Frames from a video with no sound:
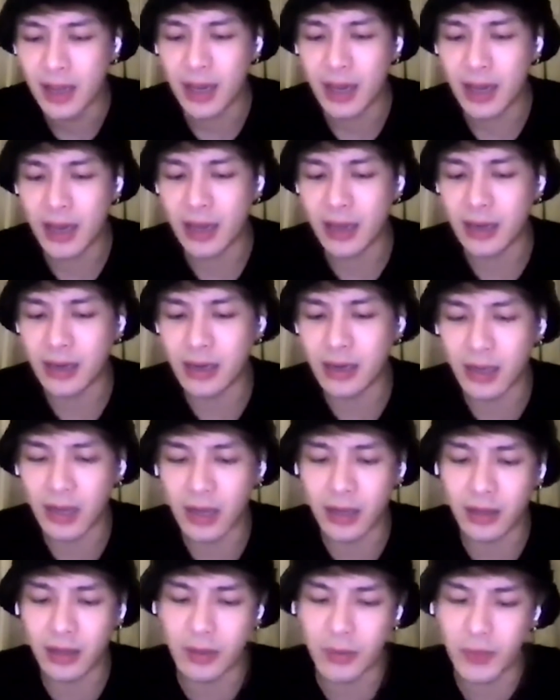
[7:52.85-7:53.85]
And
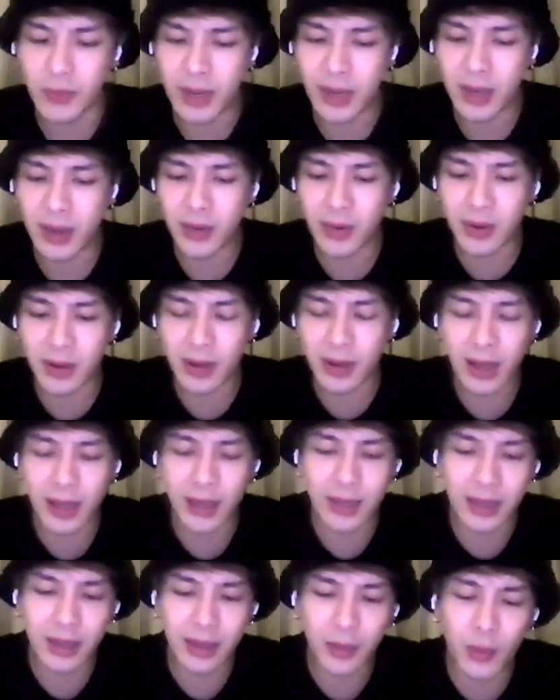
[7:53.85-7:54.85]
the way
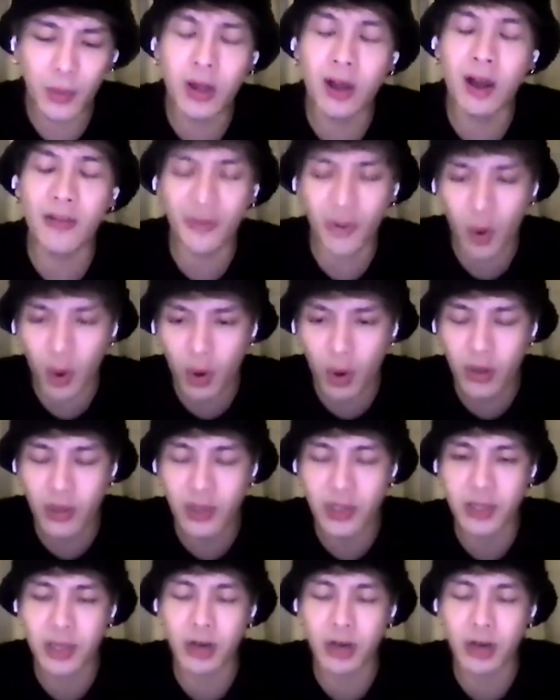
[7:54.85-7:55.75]
well, of course,